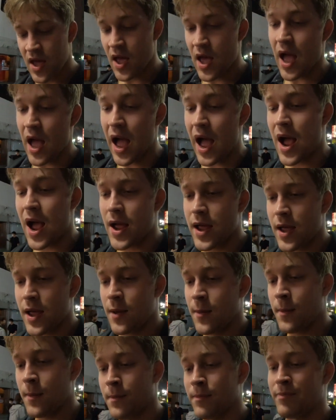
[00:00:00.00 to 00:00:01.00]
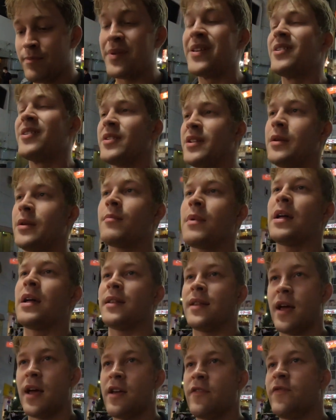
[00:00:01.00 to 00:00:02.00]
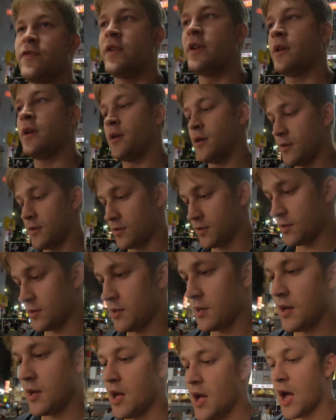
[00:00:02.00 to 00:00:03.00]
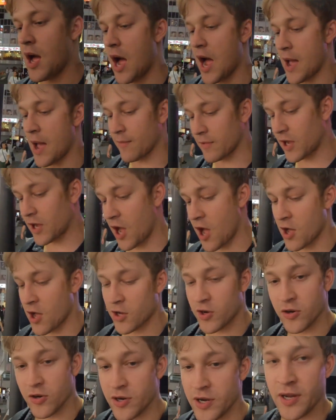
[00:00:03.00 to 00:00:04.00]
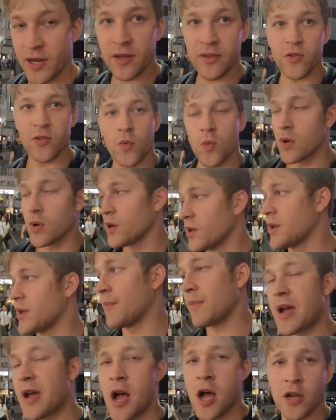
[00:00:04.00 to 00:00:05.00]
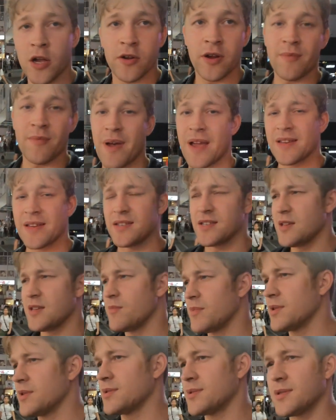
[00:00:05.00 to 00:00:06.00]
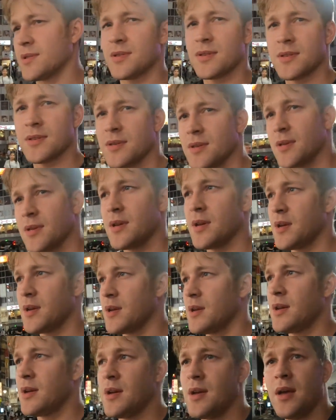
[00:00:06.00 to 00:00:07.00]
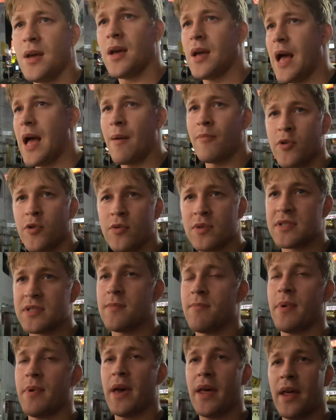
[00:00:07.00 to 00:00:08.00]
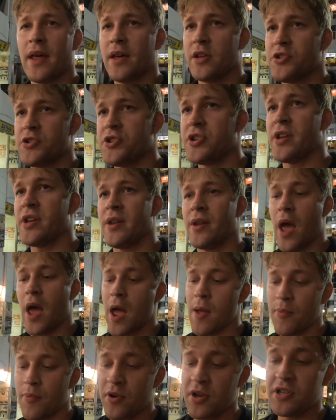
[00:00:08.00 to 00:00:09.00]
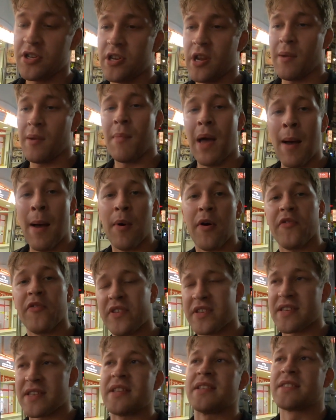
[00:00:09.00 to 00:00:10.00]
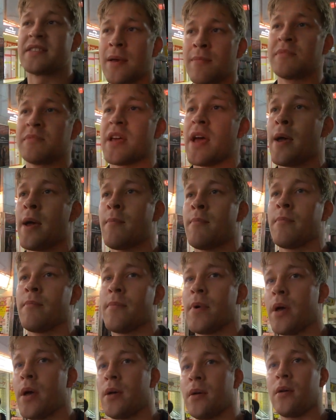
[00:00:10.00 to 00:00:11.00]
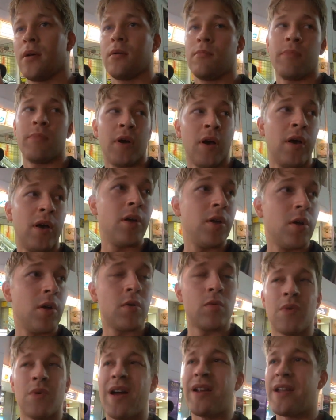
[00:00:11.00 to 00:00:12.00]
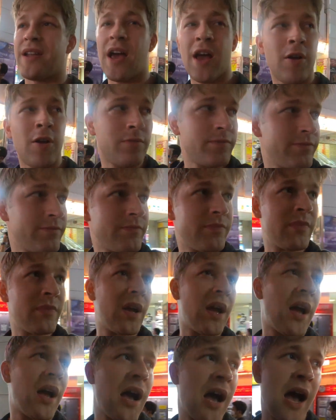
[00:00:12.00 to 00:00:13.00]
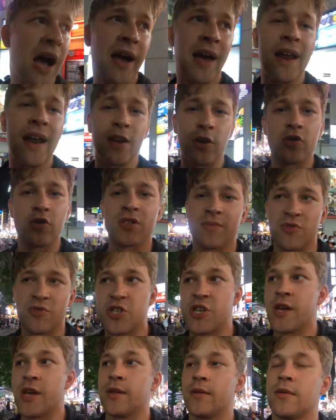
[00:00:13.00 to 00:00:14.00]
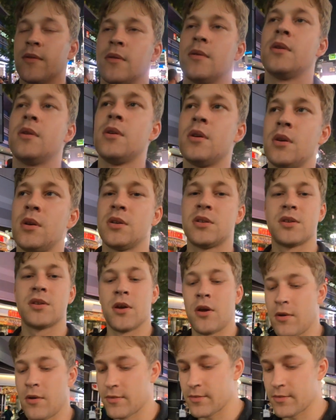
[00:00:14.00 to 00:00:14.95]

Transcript: I am building my life here. I'm conquering the world. I'm conquering my demons. I'm doing some badass shit. I appreciate it, Mom. I'll visit sometime. But right now, I gotta do some shit. So,